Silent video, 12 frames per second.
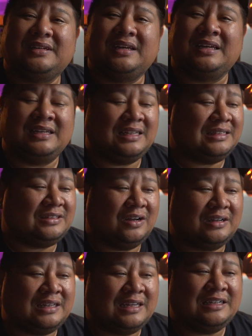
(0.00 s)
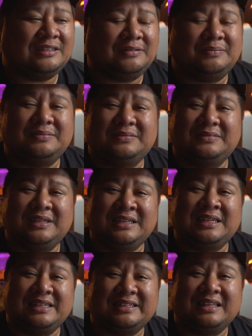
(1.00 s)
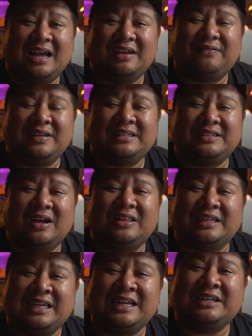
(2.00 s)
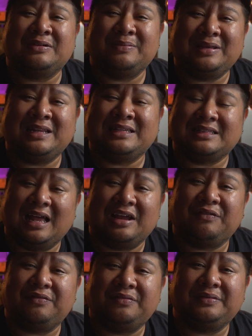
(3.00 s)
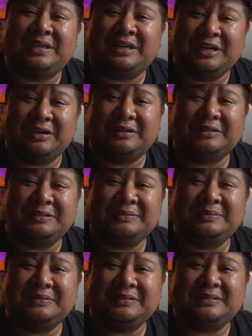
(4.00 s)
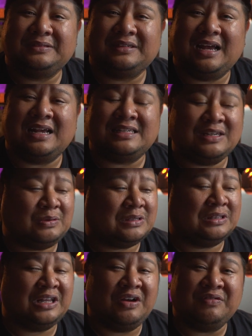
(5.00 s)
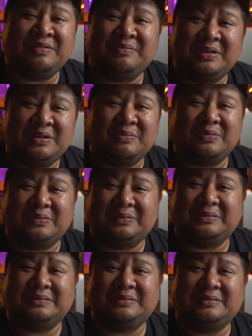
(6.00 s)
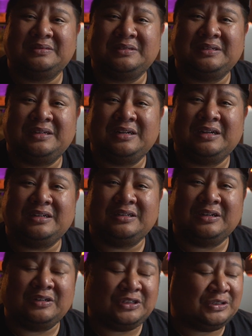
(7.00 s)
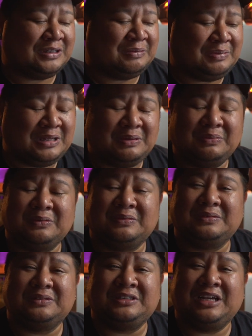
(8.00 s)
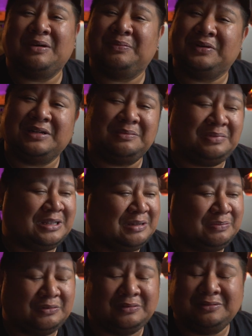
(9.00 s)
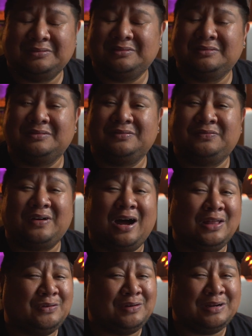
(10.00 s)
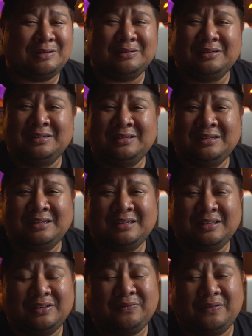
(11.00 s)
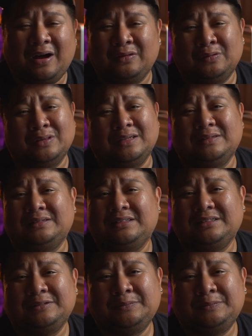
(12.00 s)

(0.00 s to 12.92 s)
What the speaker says: And he saw kingdom in his life. He saw the kingdom in his life here. As he was loving people, nurturing people, shepherding people, fathering the fatherless.